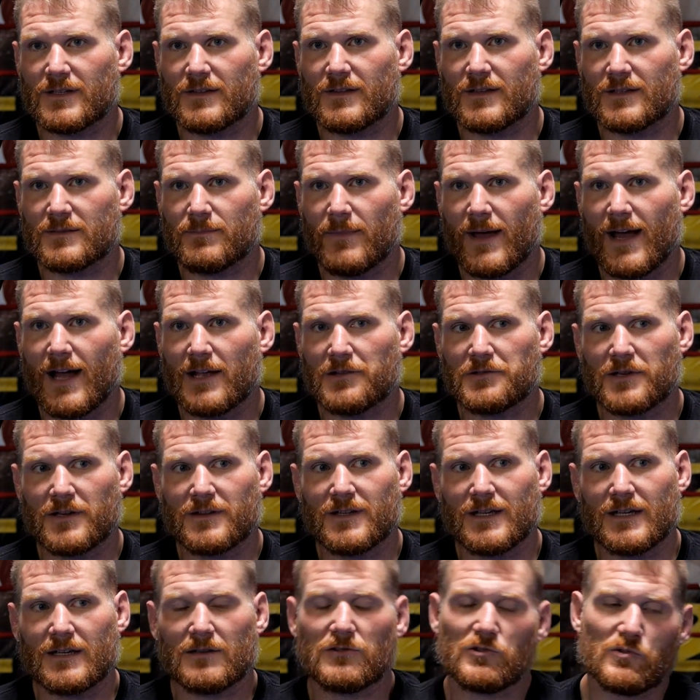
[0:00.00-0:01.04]
in this match. I
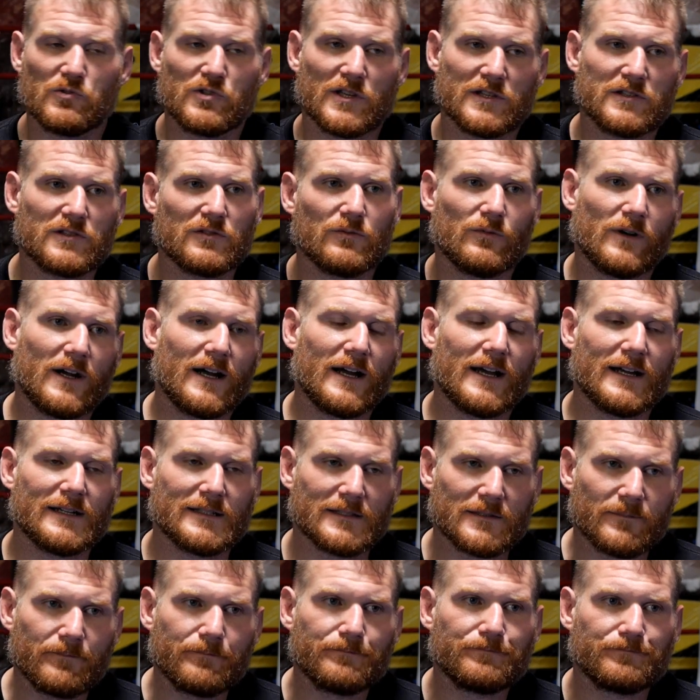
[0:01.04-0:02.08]
think
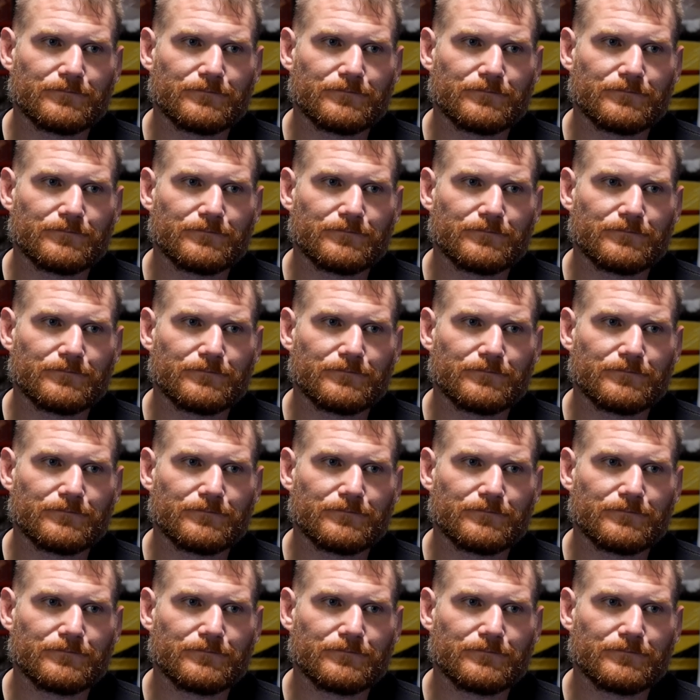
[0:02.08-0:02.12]
jiu-jitsu-wise,